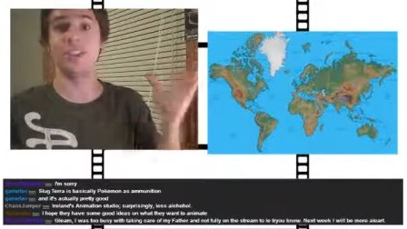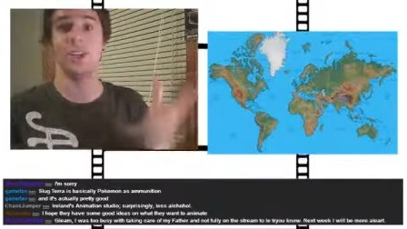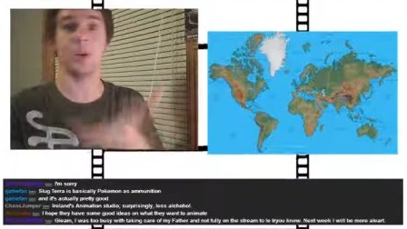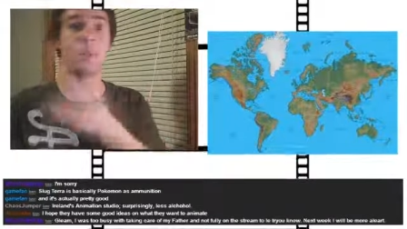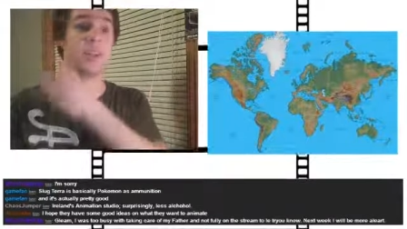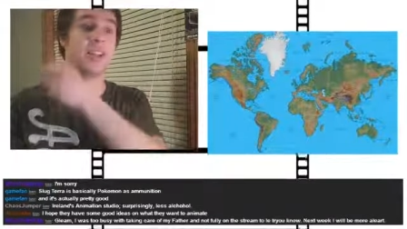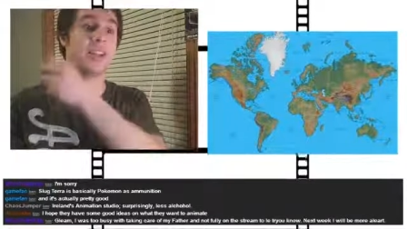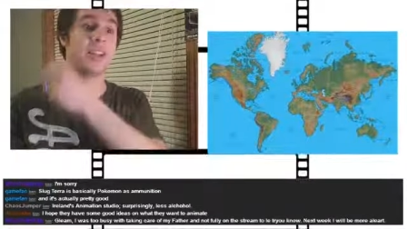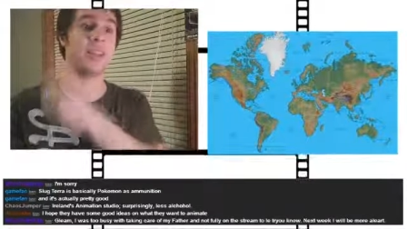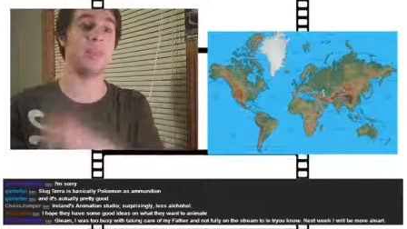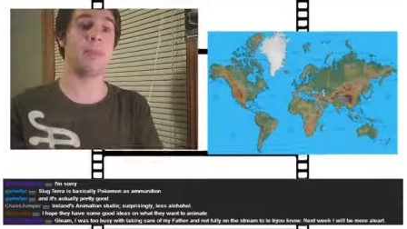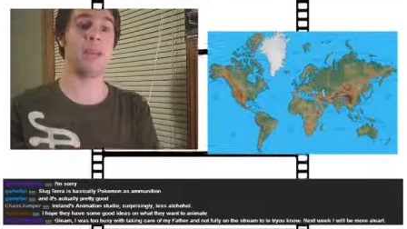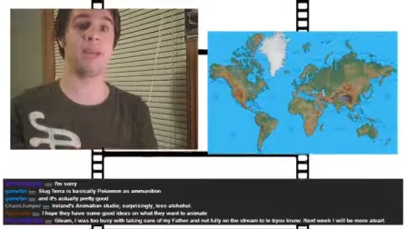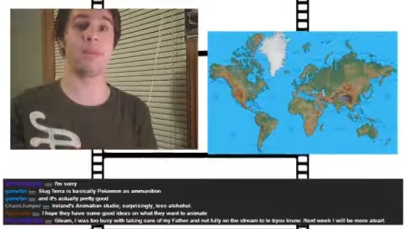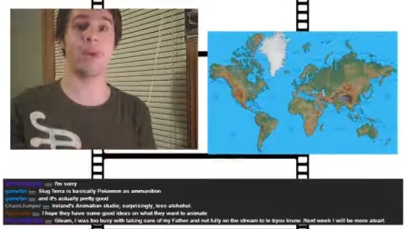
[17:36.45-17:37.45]
jumping in on the
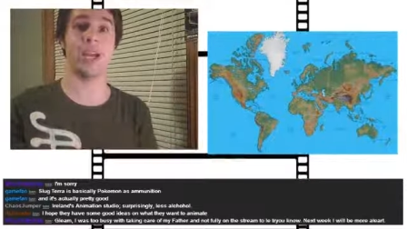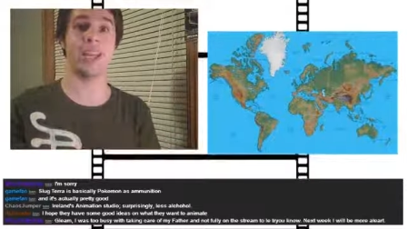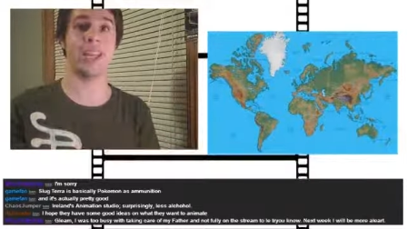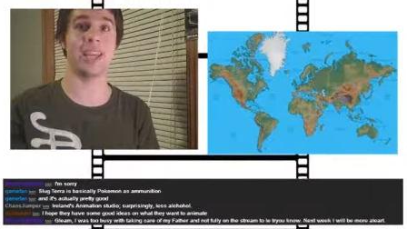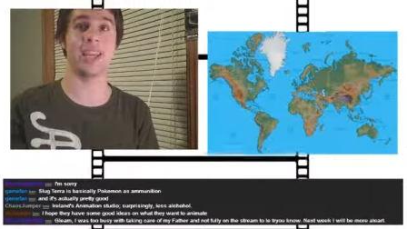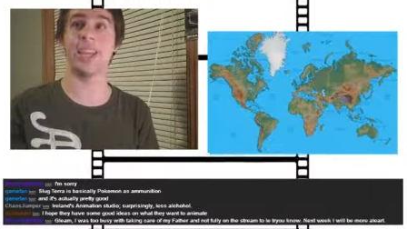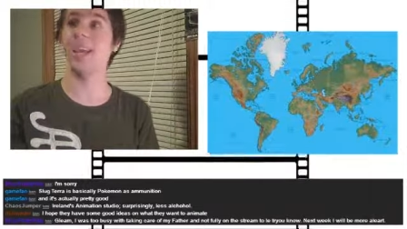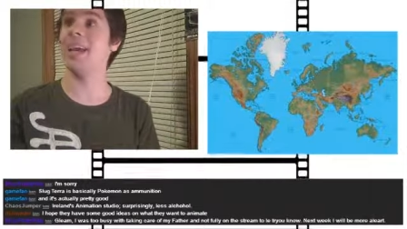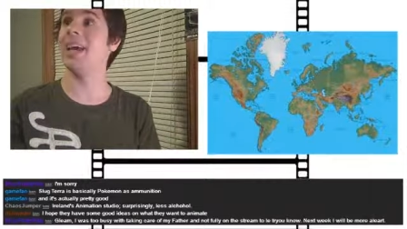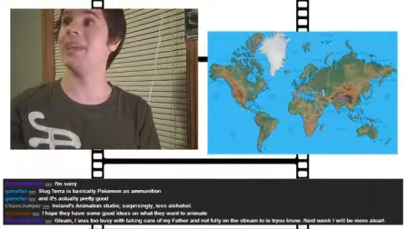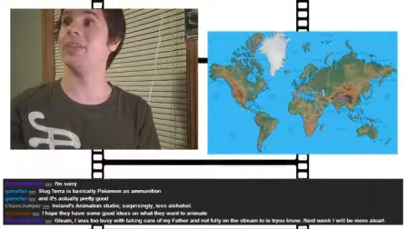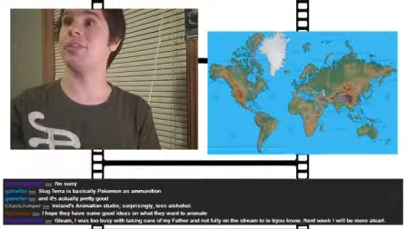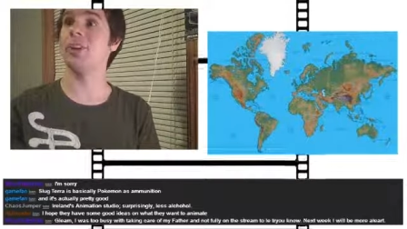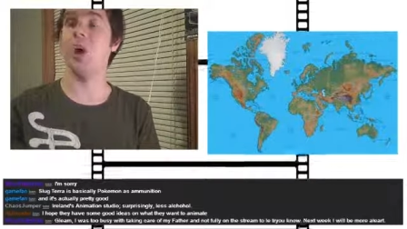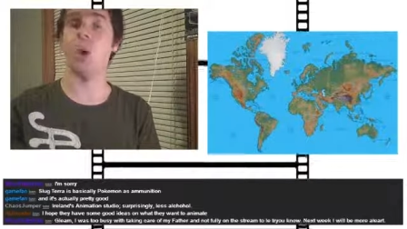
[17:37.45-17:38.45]
bandwagon.
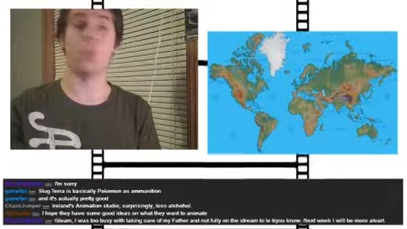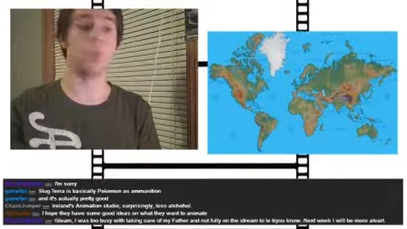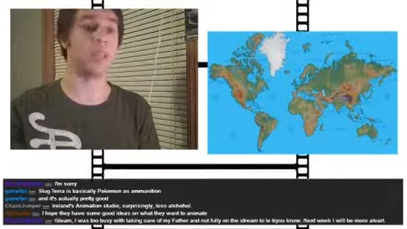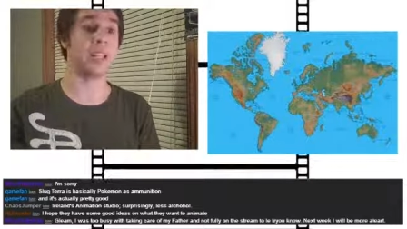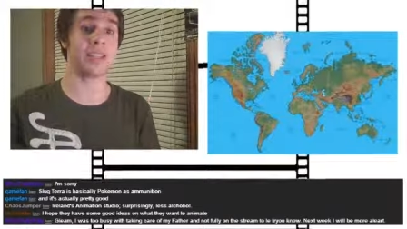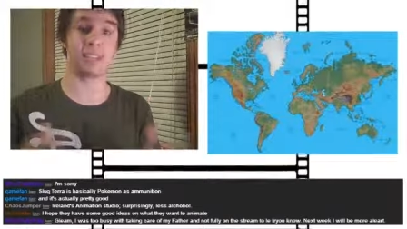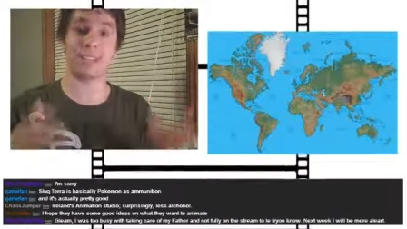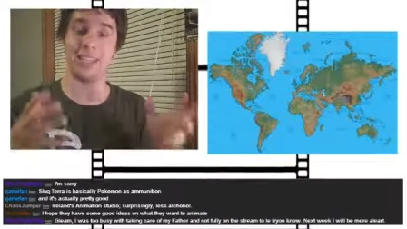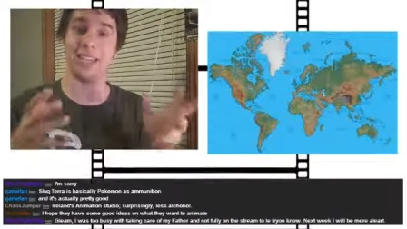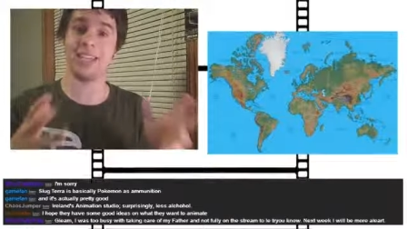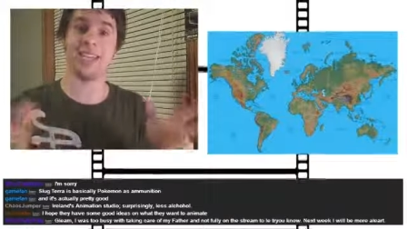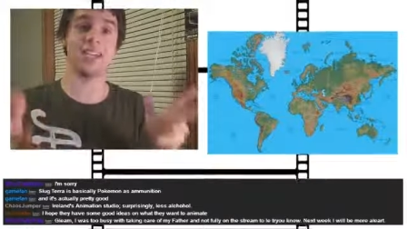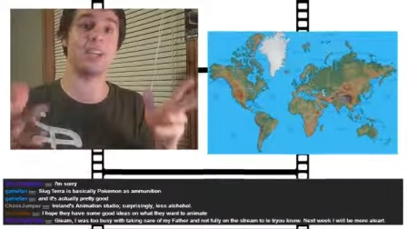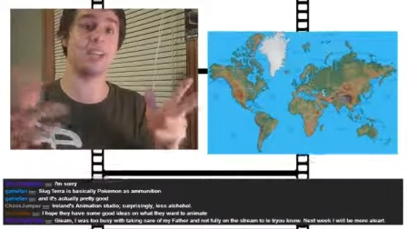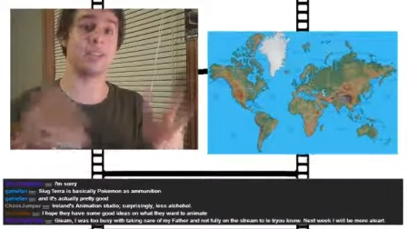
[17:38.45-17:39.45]
So let's get
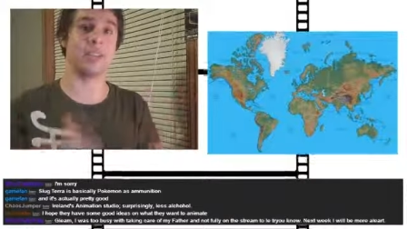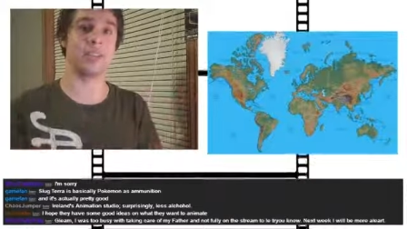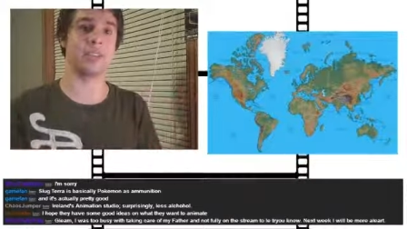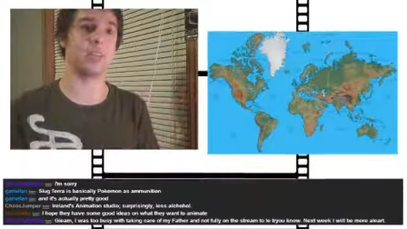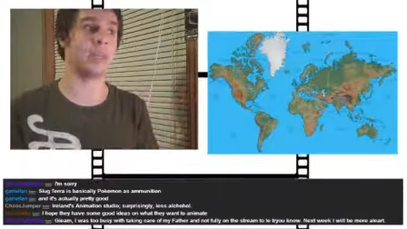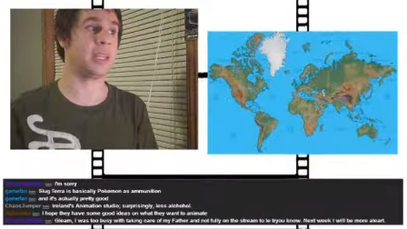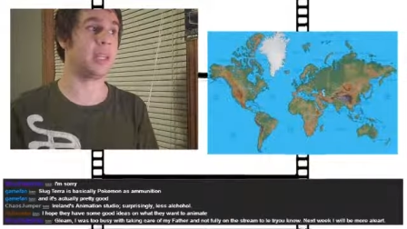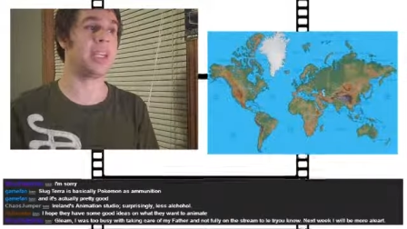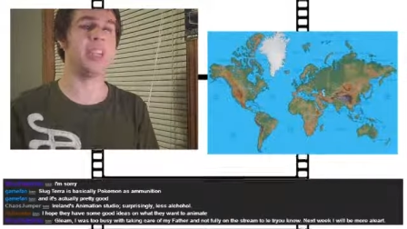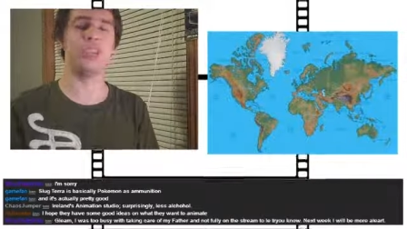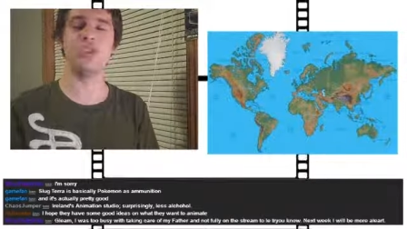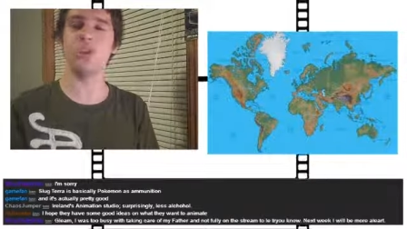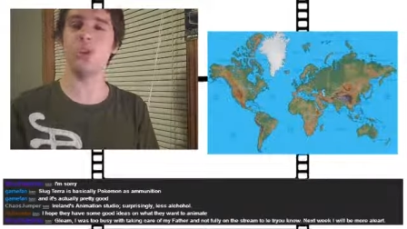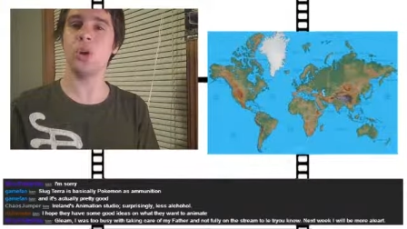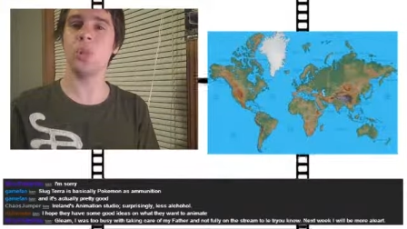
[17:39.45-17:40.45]
on this. I mean,
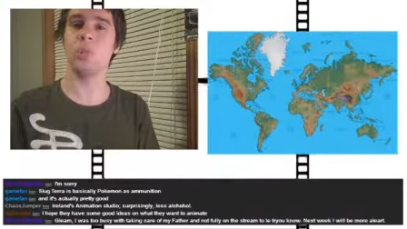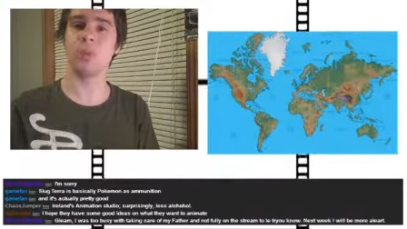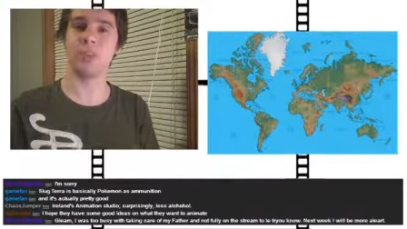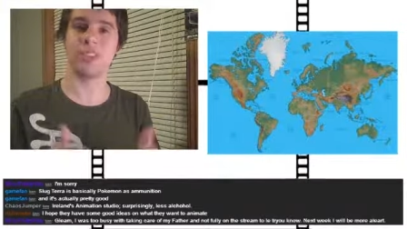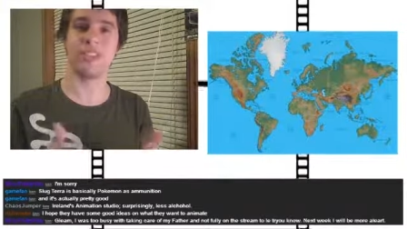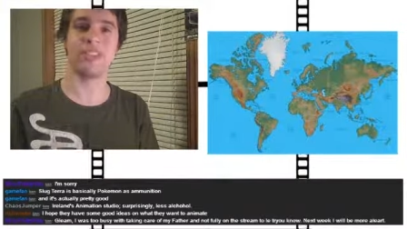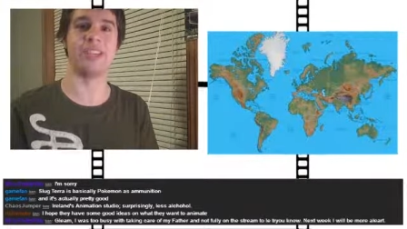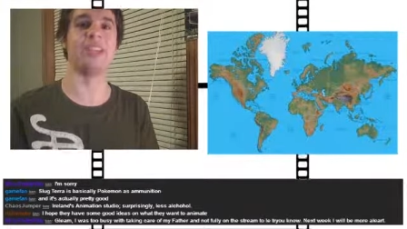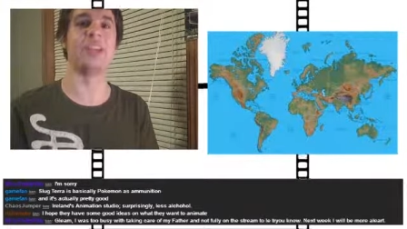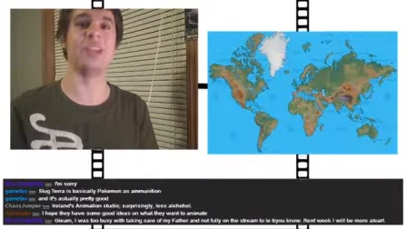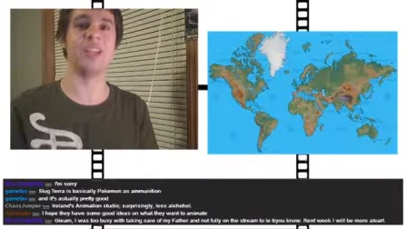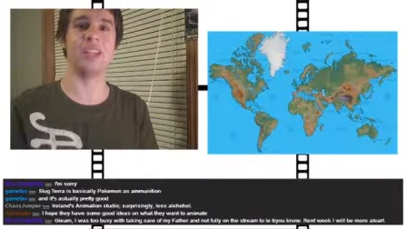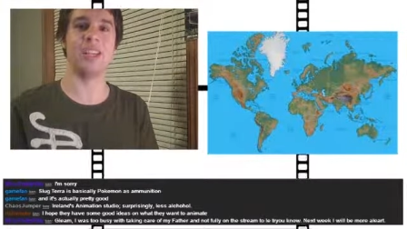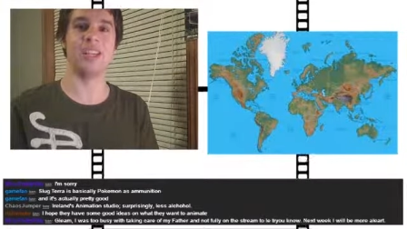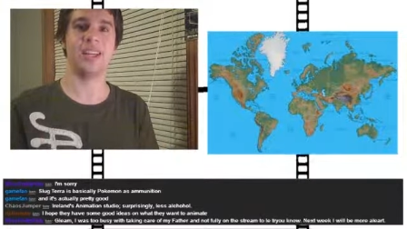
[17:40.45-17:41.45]
did you know
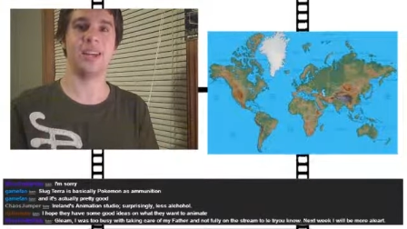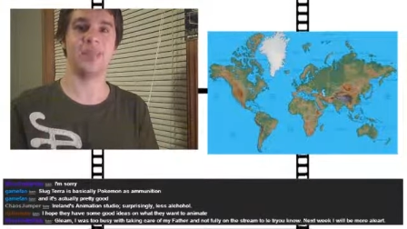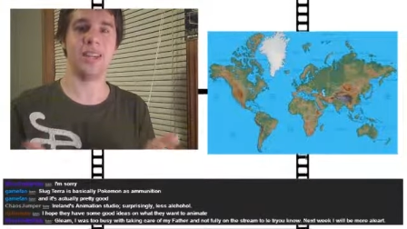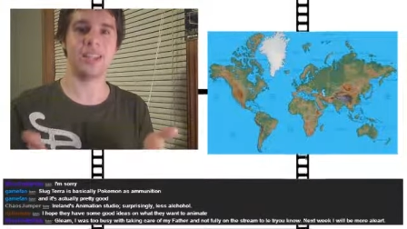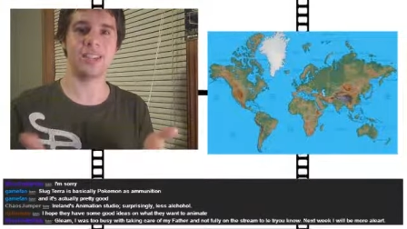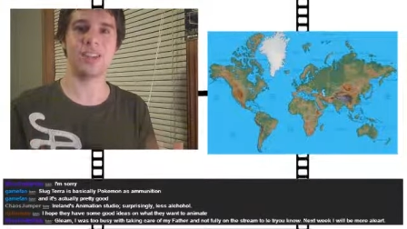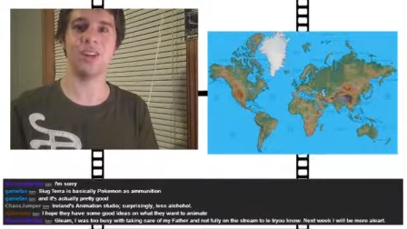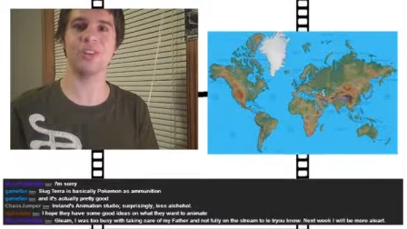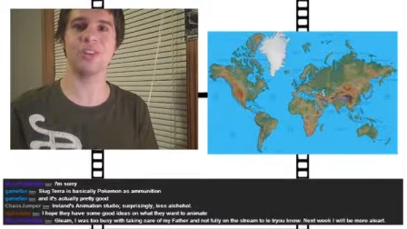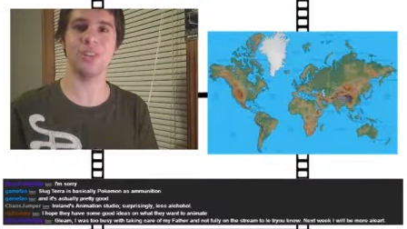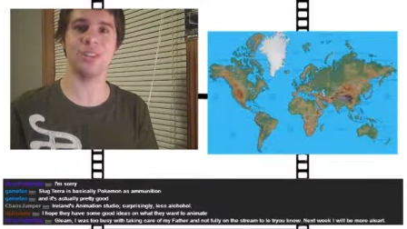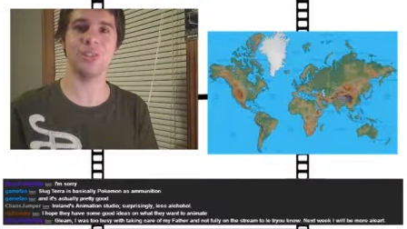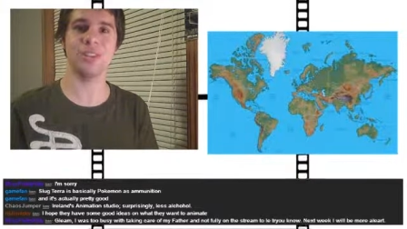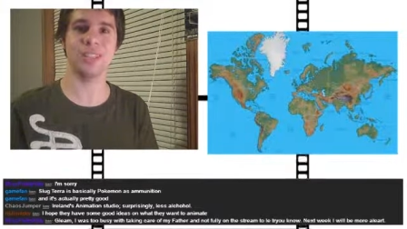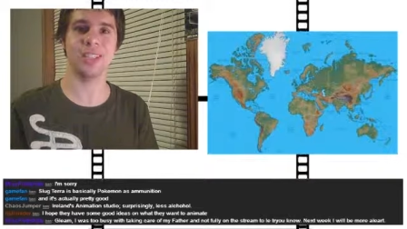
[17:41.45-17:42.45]
Brazil makes
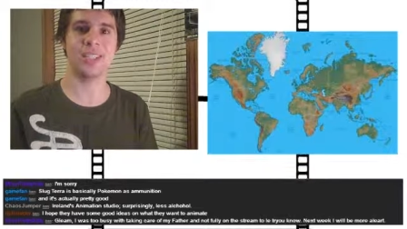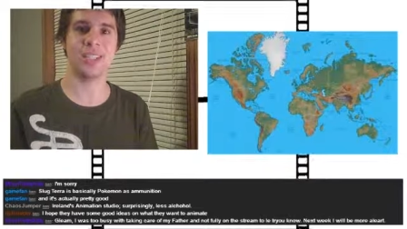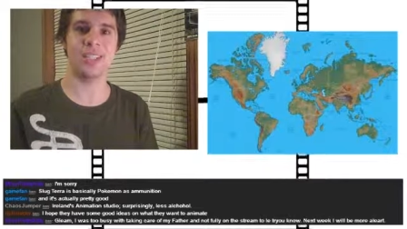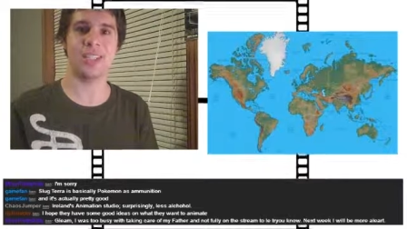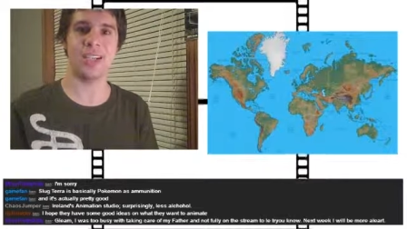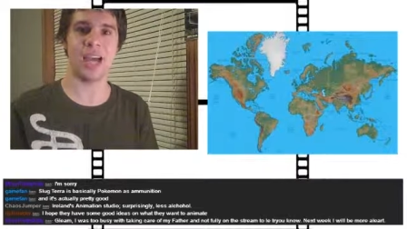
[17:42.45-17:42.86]
cartoons?